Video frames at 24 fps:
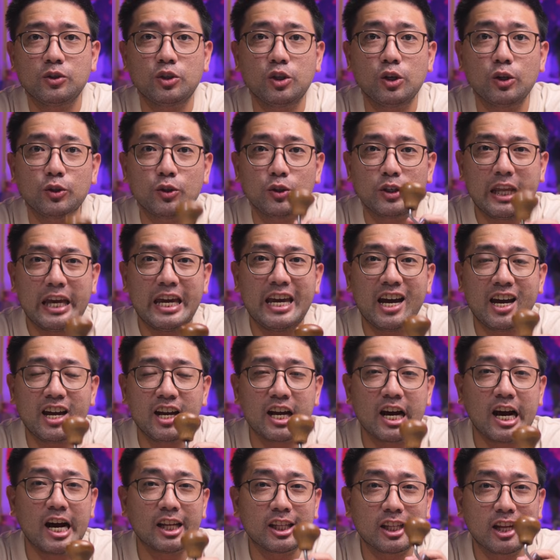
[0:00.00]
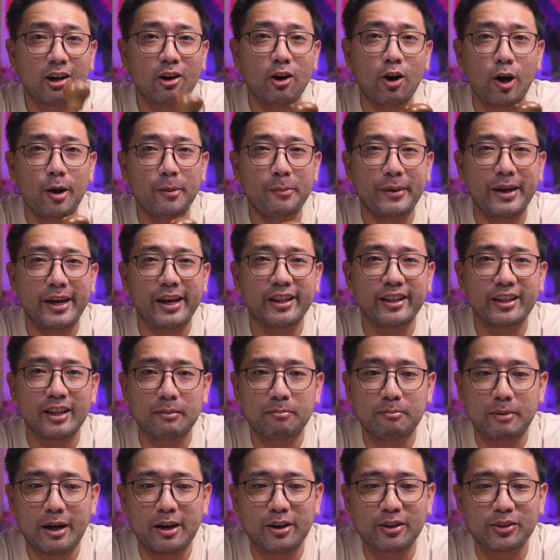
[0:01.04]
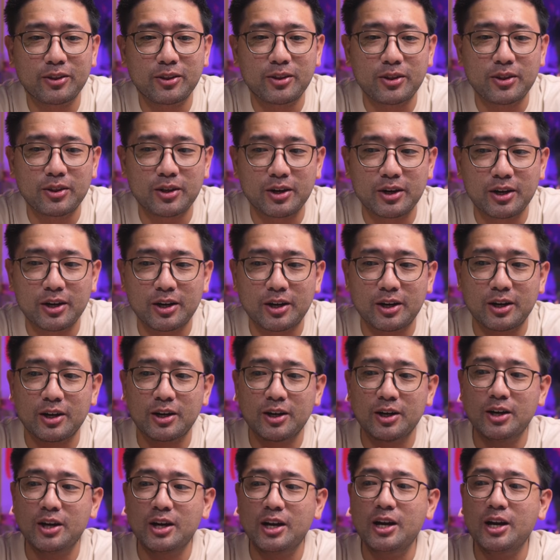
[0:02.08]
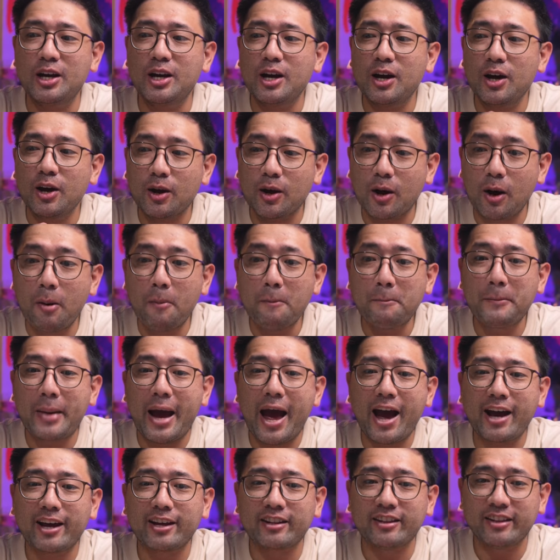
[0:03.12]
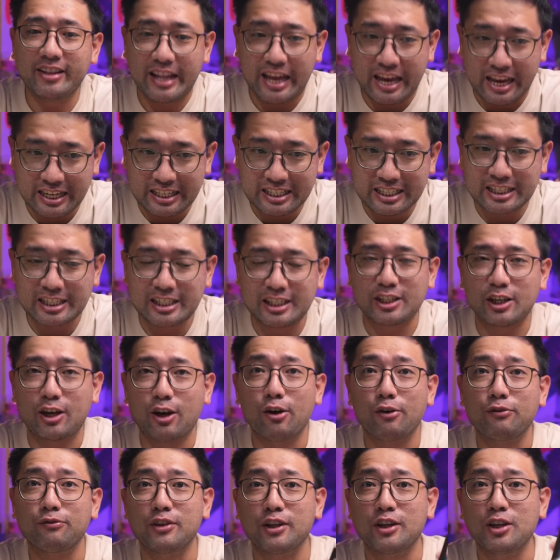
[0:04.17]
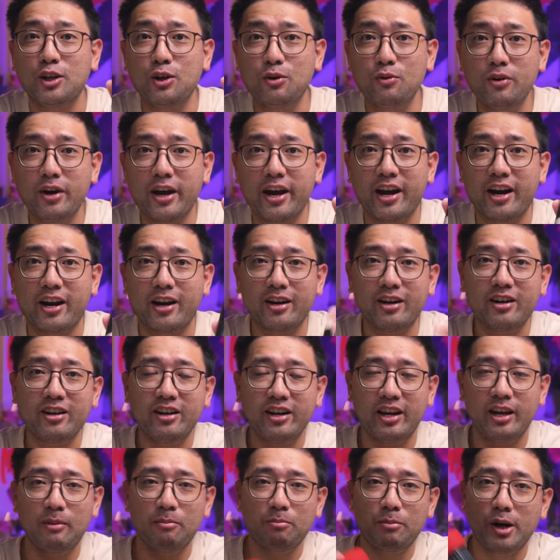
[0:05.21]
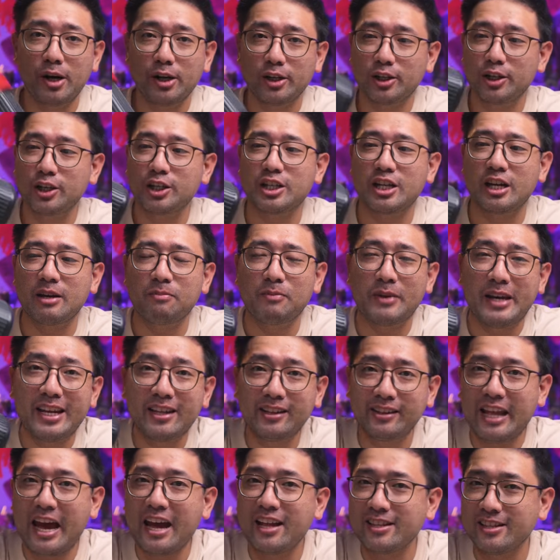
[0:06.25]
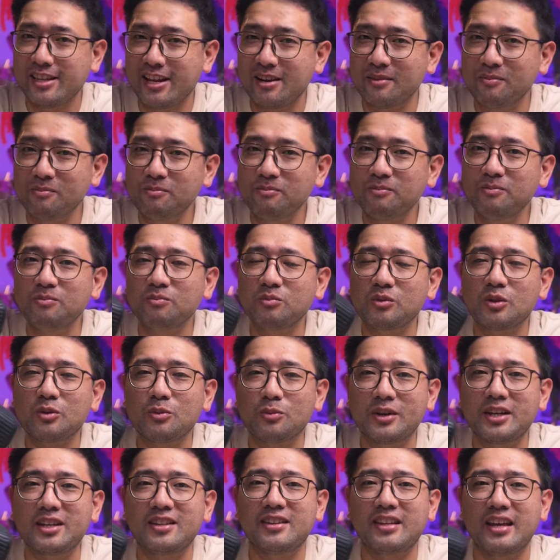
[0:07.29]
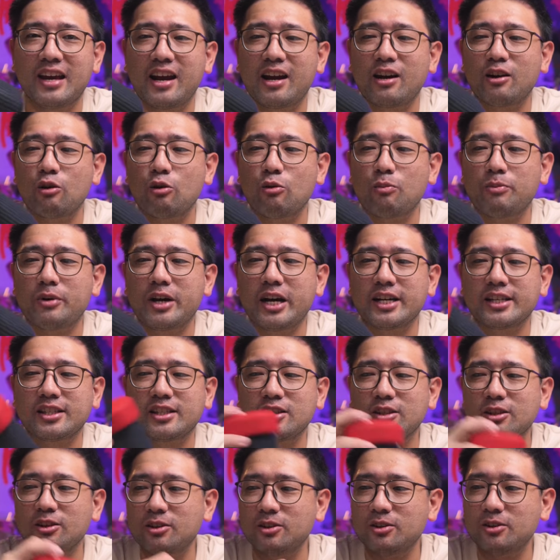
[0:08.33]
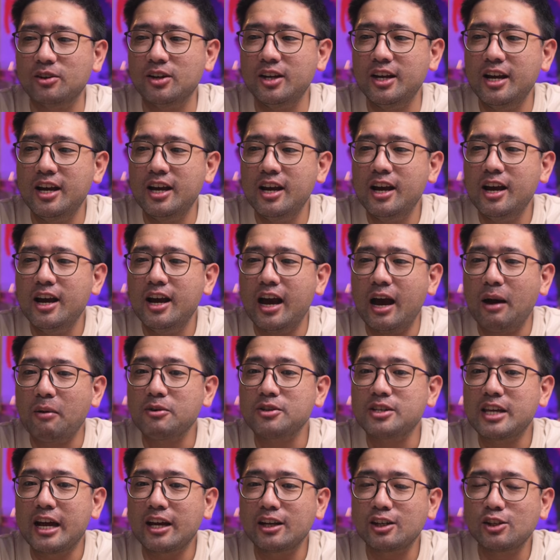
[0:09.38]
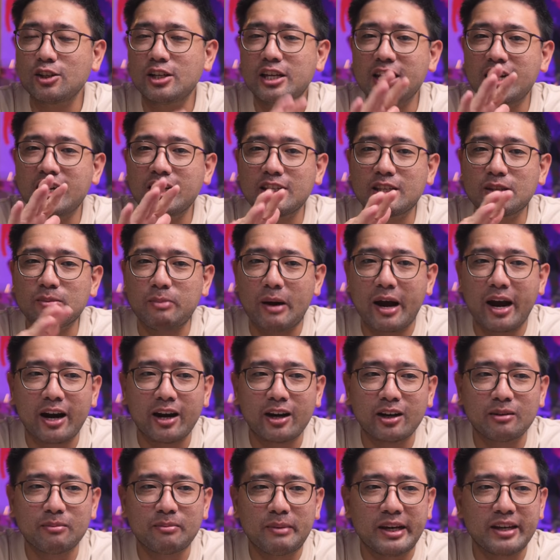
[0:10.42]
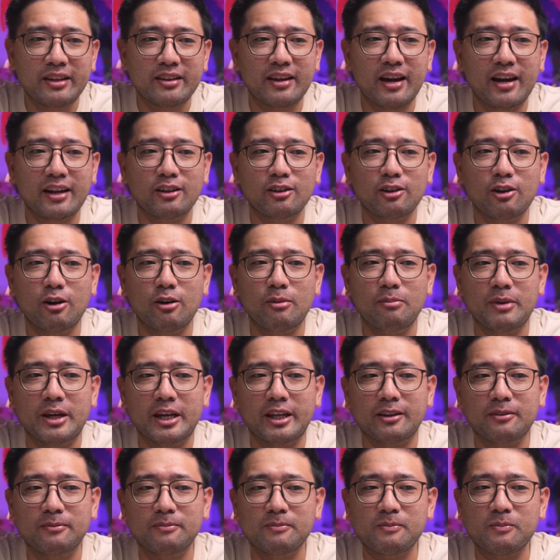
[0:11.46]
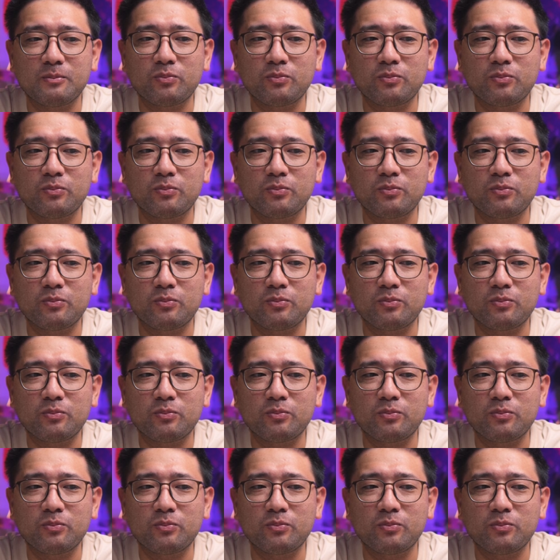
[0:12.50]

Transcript: So today I got a comment about the compactness of the Q-Air in partnership in tandem with the AeroPress. So I was actually inspired by that comment